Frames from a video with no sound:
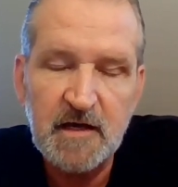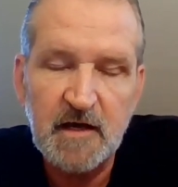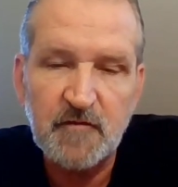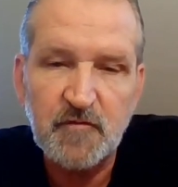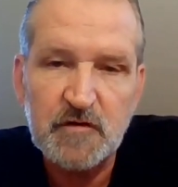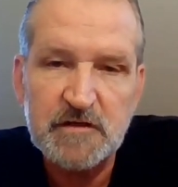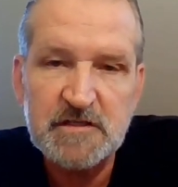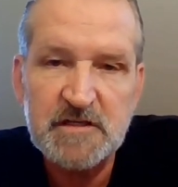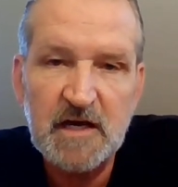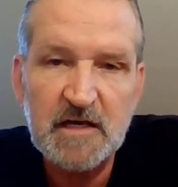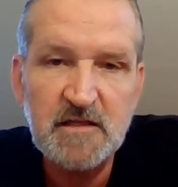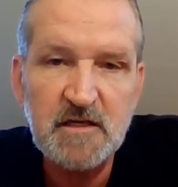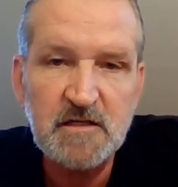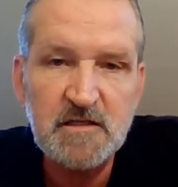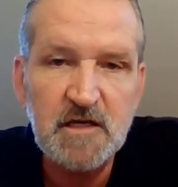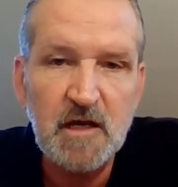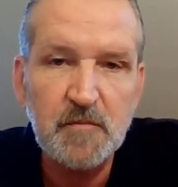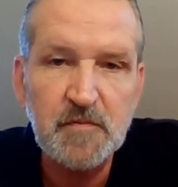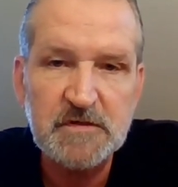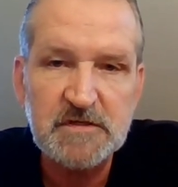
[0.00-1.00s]
if we set
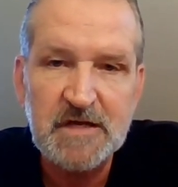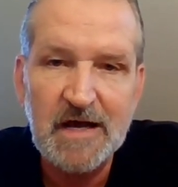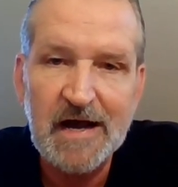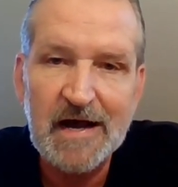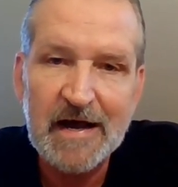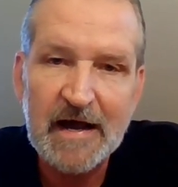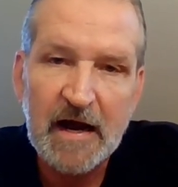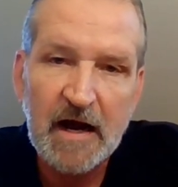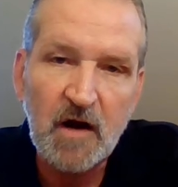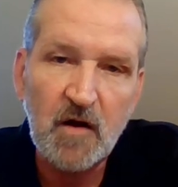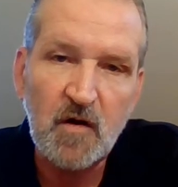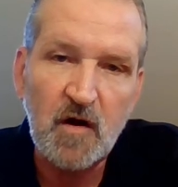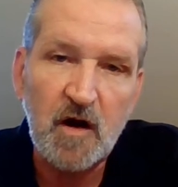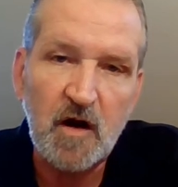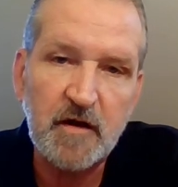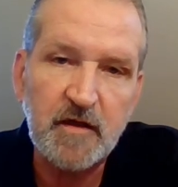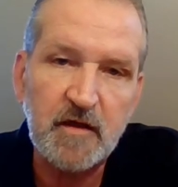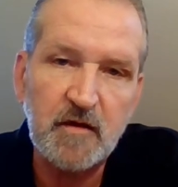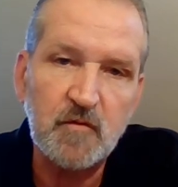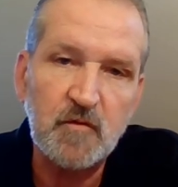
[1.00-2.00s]
this up as a
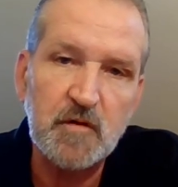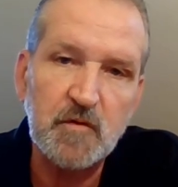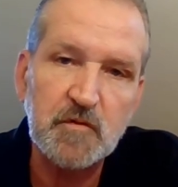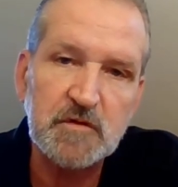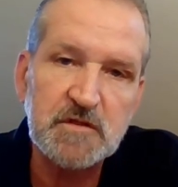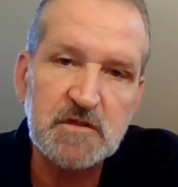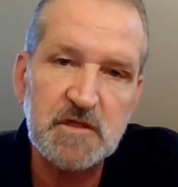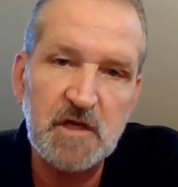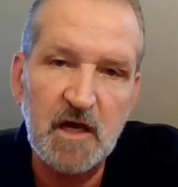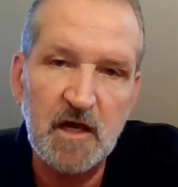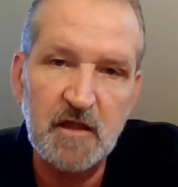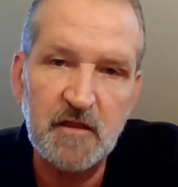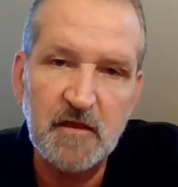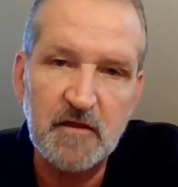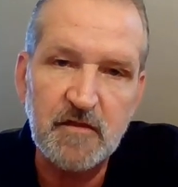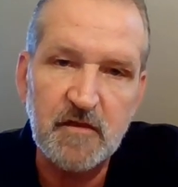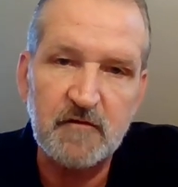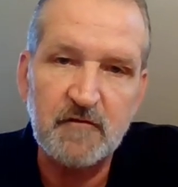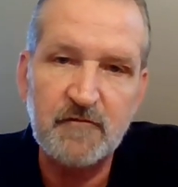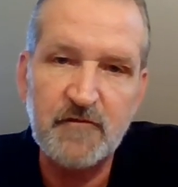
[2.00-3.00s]
hierarchy, we would say
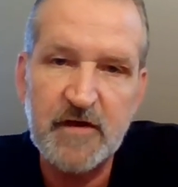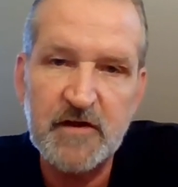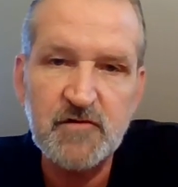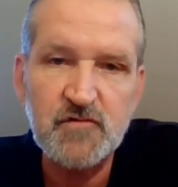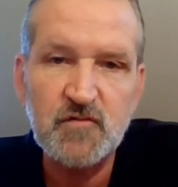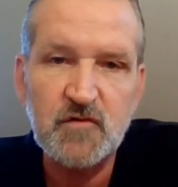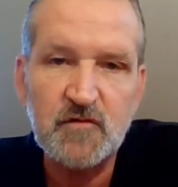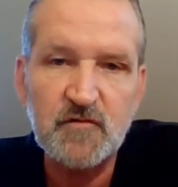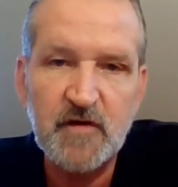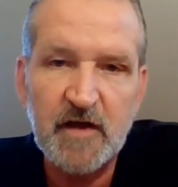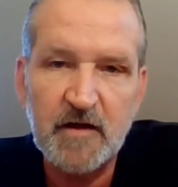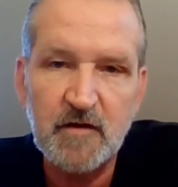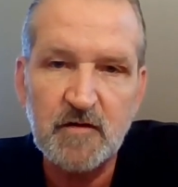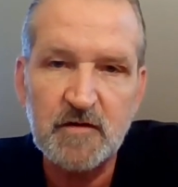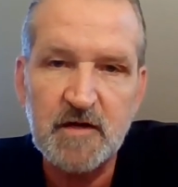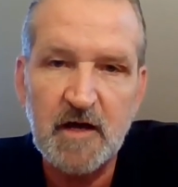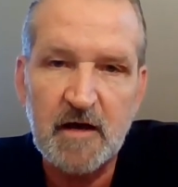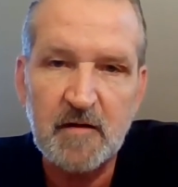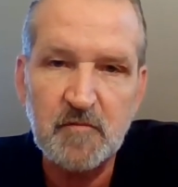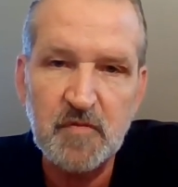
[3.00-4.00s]
that the ventral
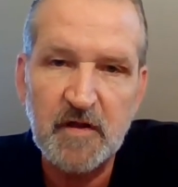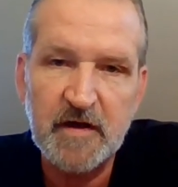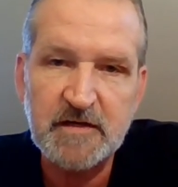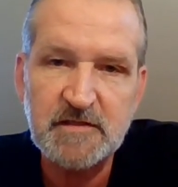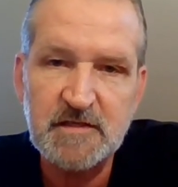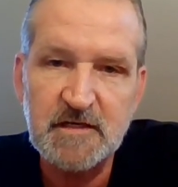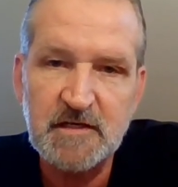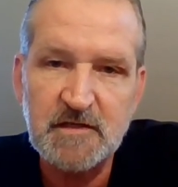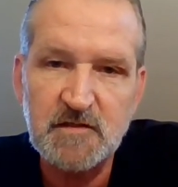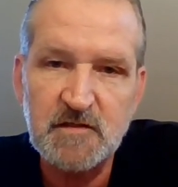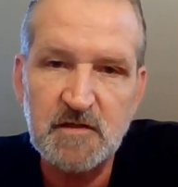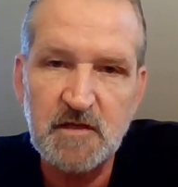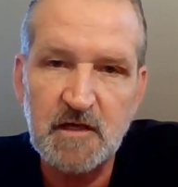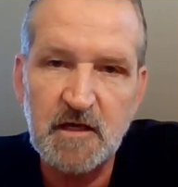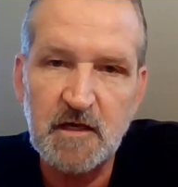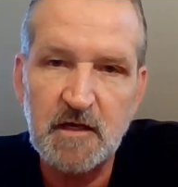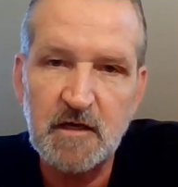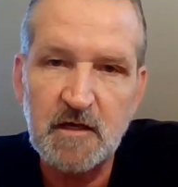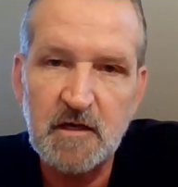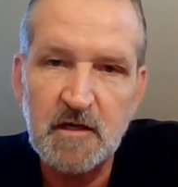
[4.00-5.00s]
vagal complex is
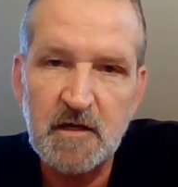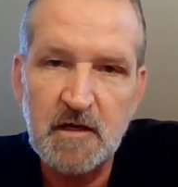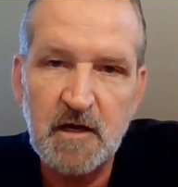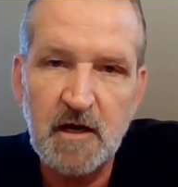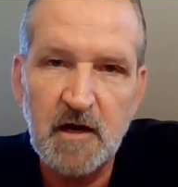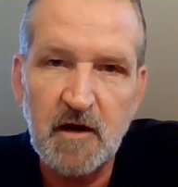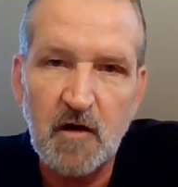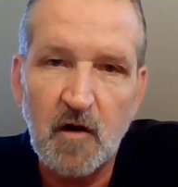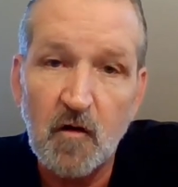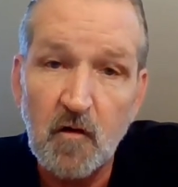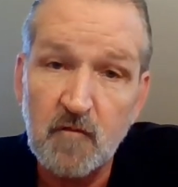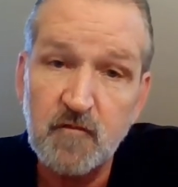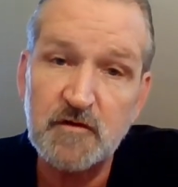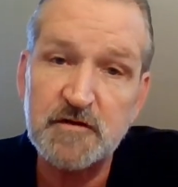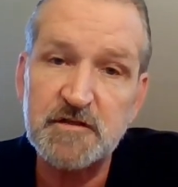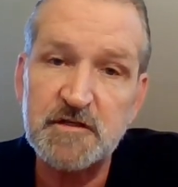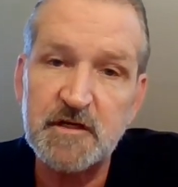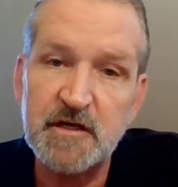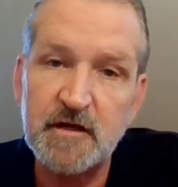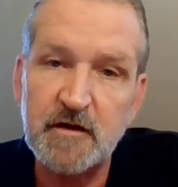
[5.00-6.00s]
the
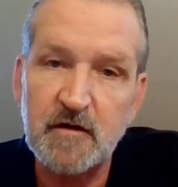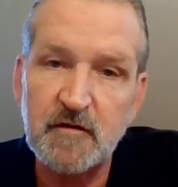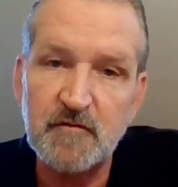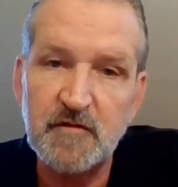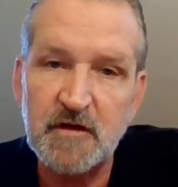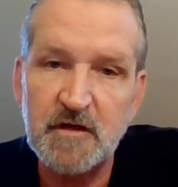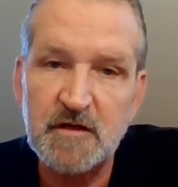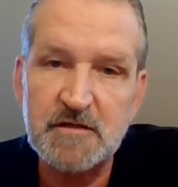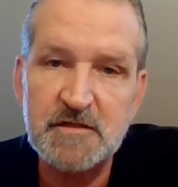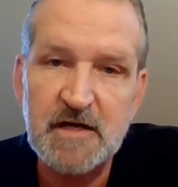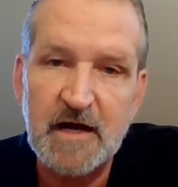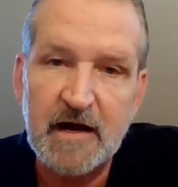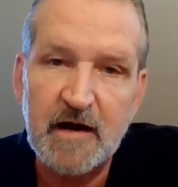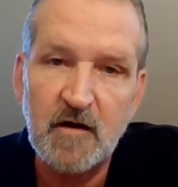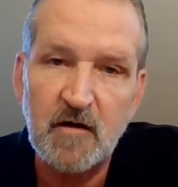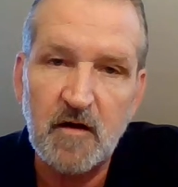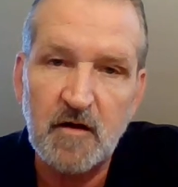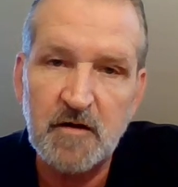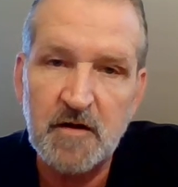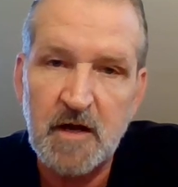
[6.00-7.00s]
overseer of the
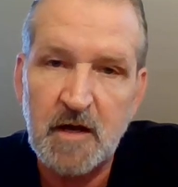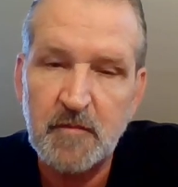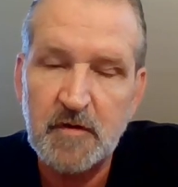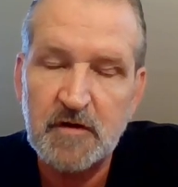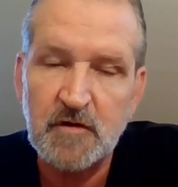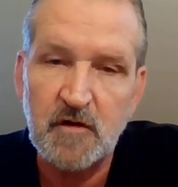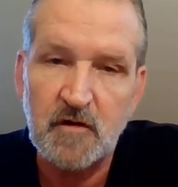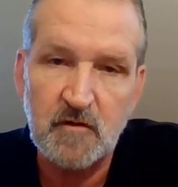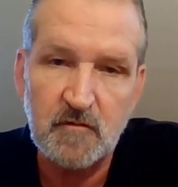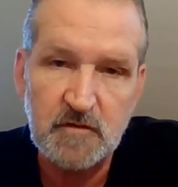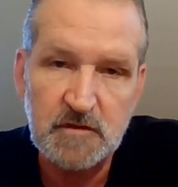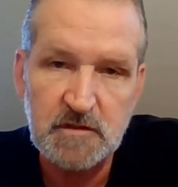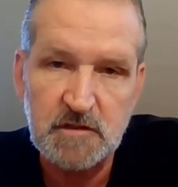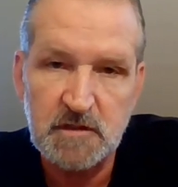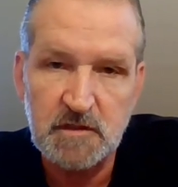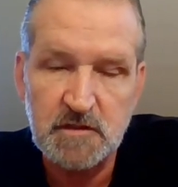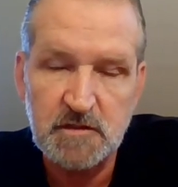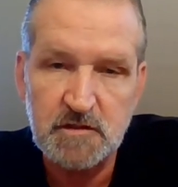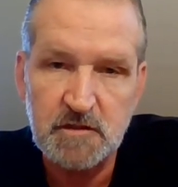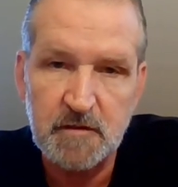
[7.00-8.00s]
entire autonomic nervous
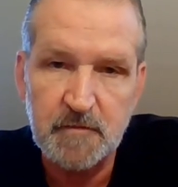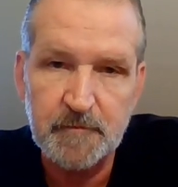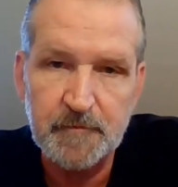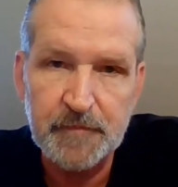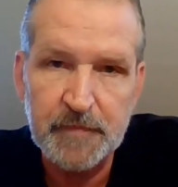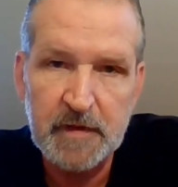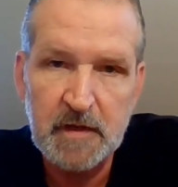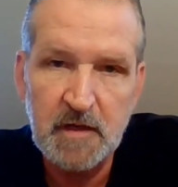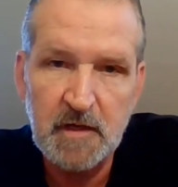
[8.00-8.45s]
system.